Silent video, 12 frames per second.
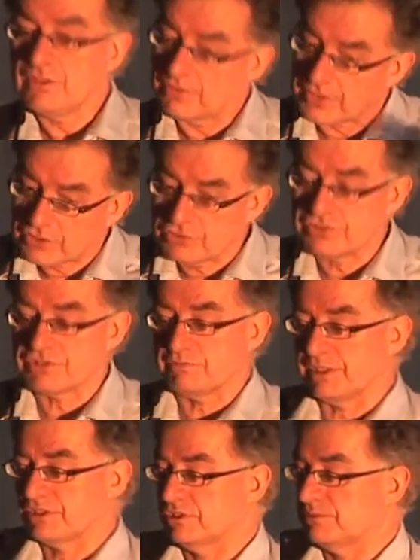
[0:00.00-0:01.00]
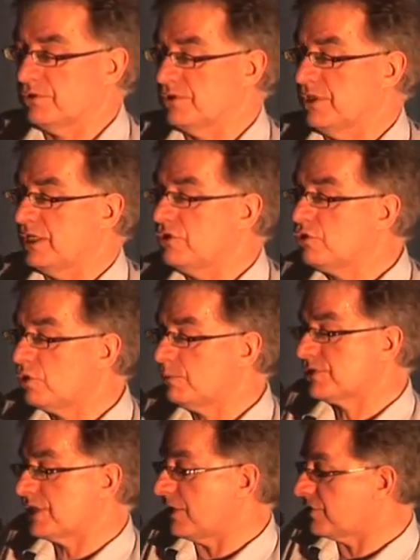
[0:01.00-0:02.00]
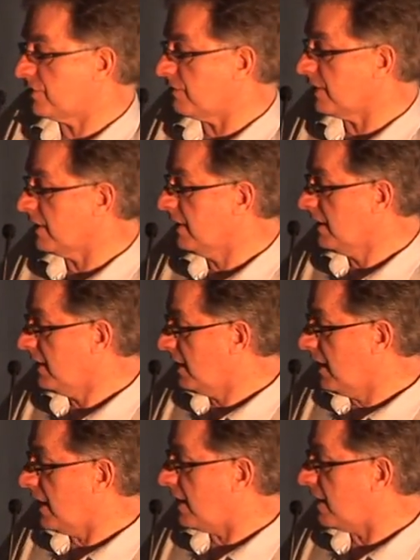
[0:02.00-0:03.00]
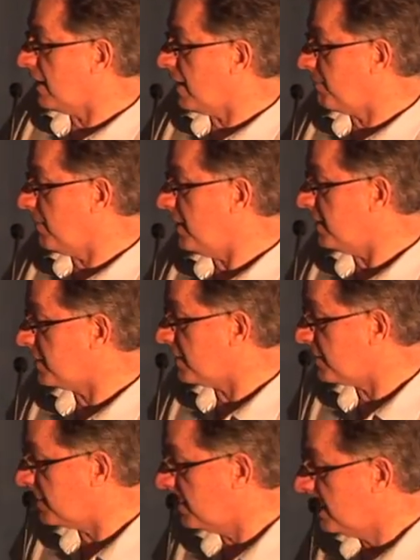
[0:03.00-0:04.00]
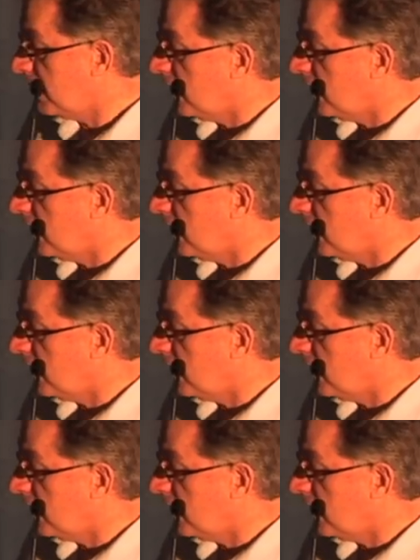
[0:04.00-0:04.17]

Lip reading: that they couldn't have picked up using their normal sensory apparatus.